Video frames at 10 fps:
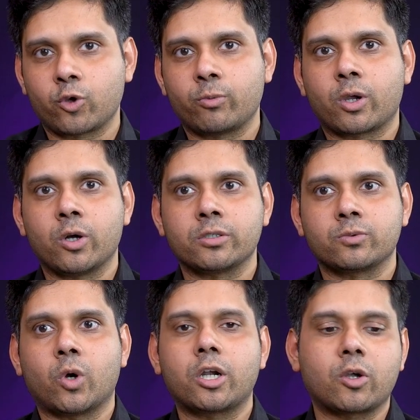you because
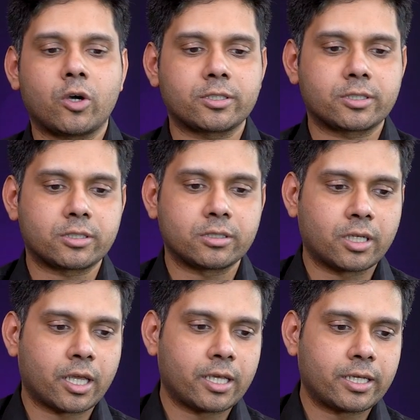what costs
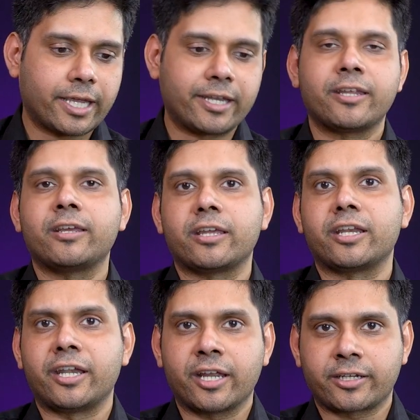in, in
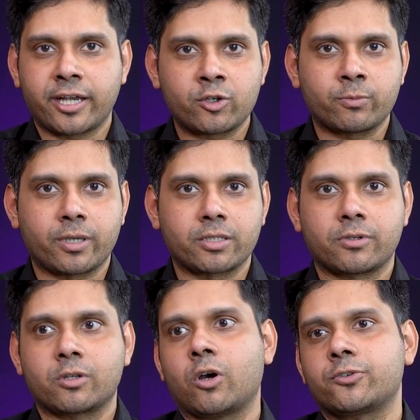India 10 rupees
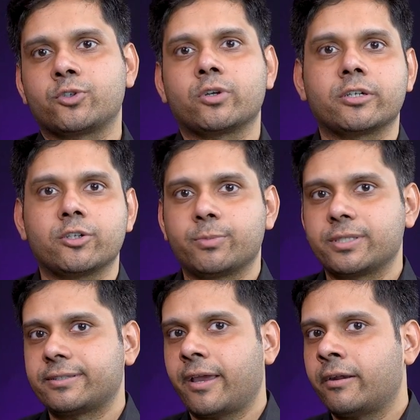will cost you 100
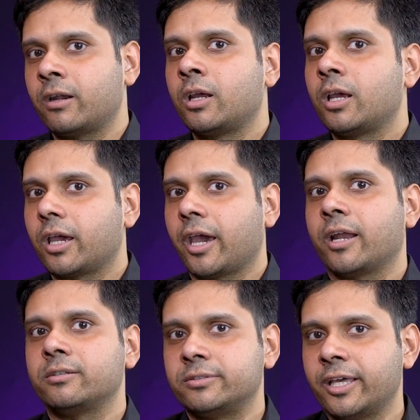rupees there
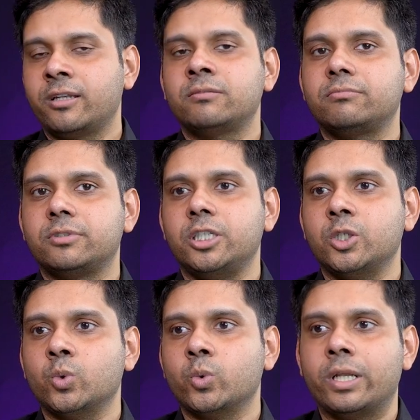and then
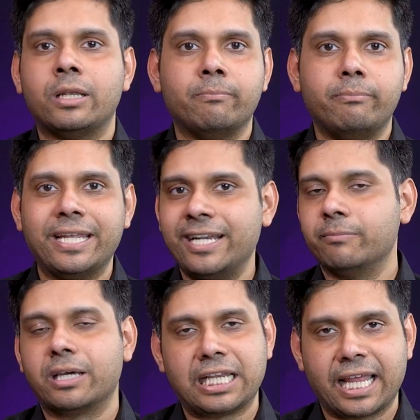you will bleed
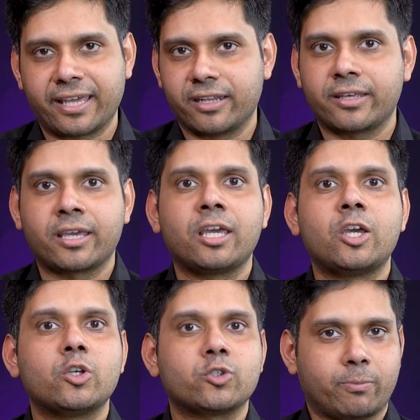money like anything.
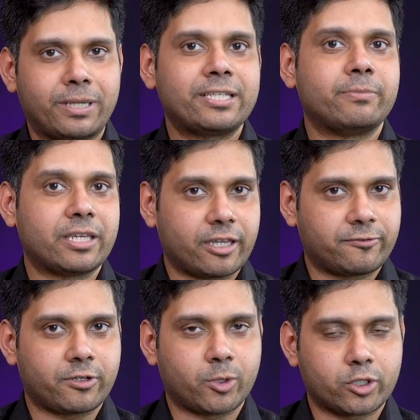So please be
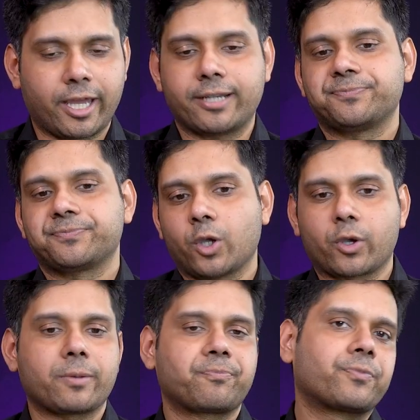careful about that.
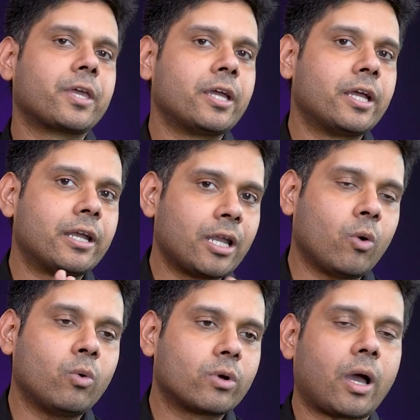Okay.
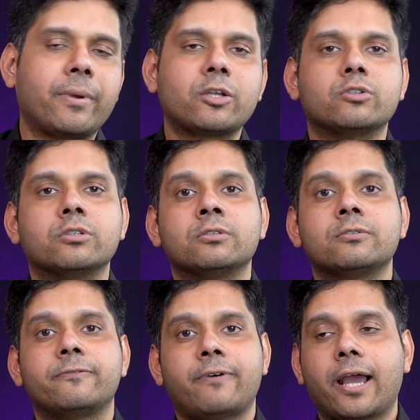Now coming to the
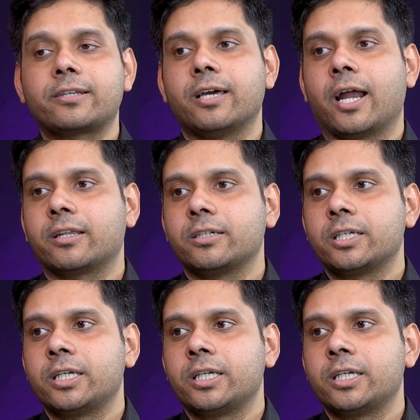fact that